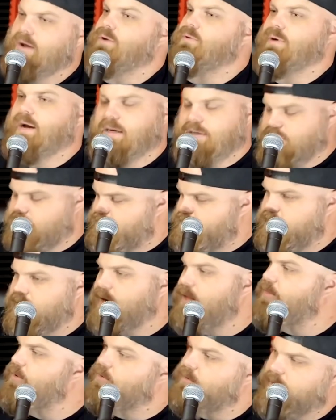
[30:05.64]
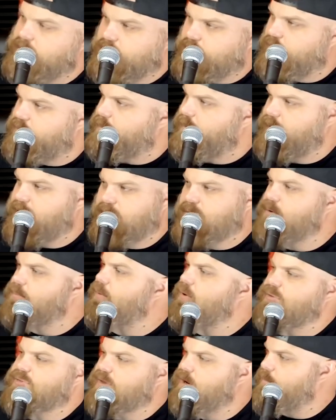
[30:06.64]
Aaron Rodgers, another great quarterback. They're
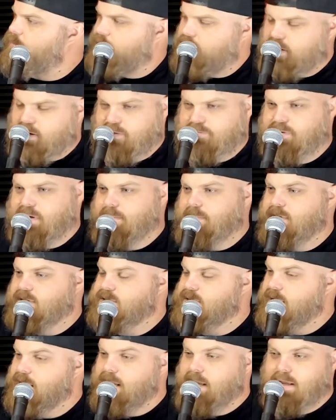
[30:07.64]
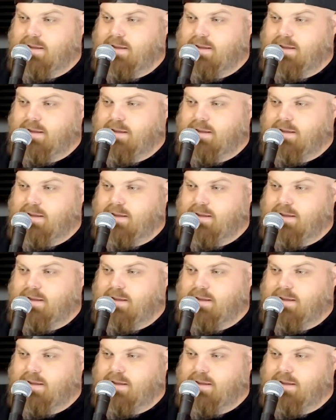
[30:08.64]
both going to be Hall of Famers.